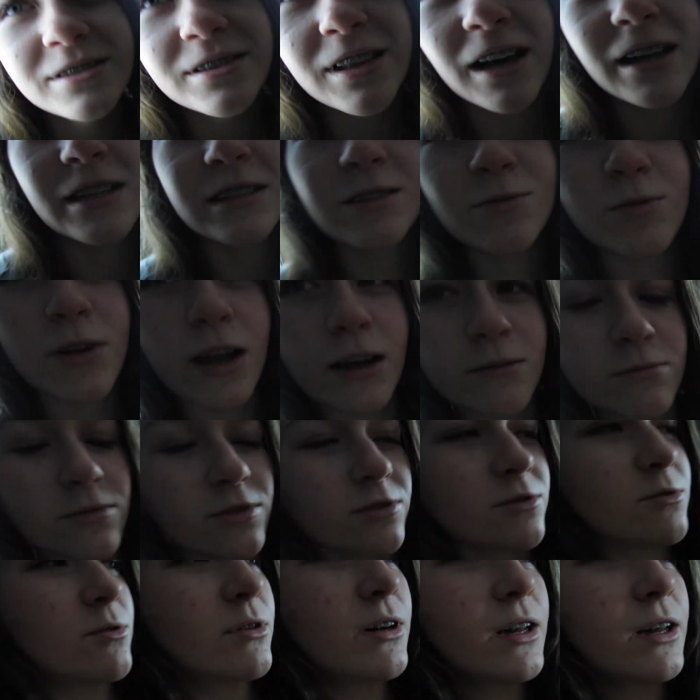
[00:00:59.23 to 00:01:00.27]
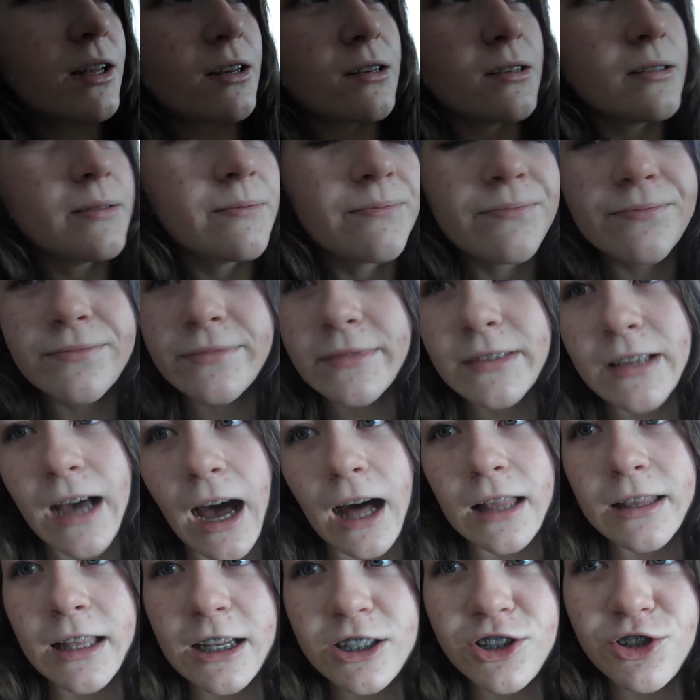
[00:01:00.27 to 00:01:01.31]
that's what I'm doing.
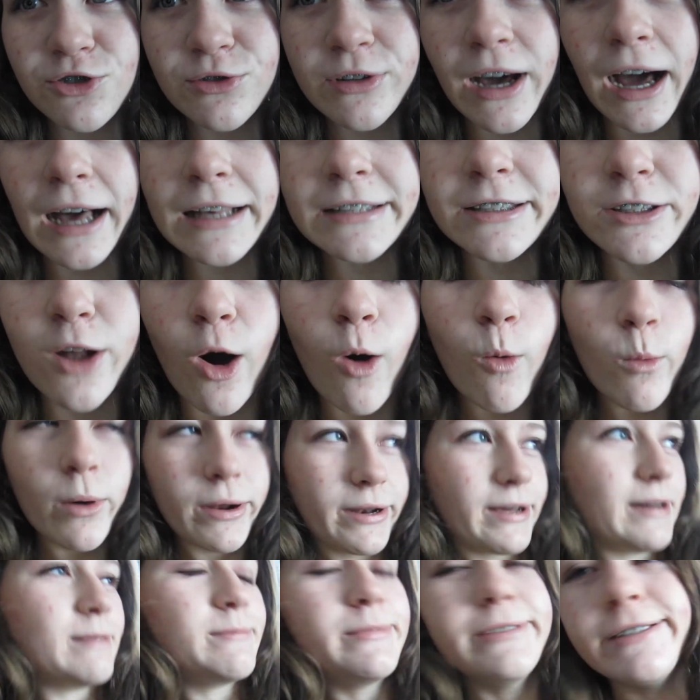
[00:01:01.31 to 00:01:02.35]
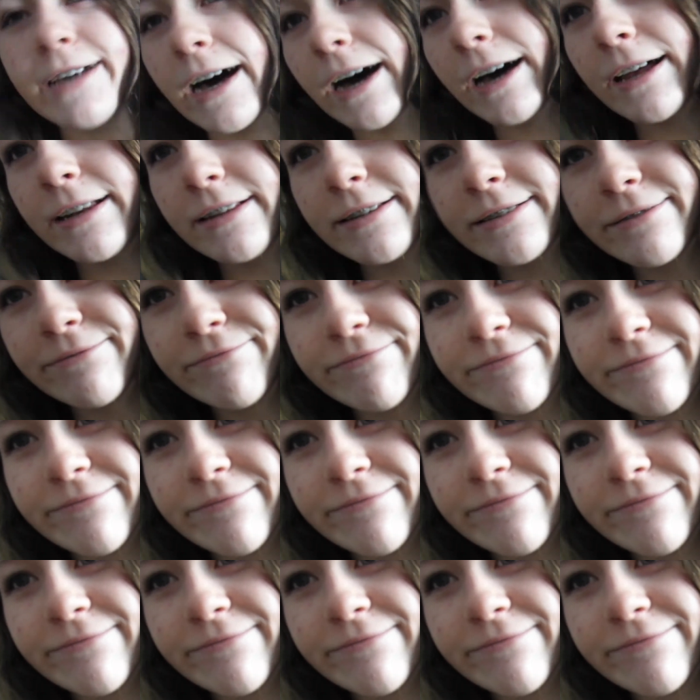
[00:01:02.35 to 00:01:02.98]
I'll let you guys know when I'm done.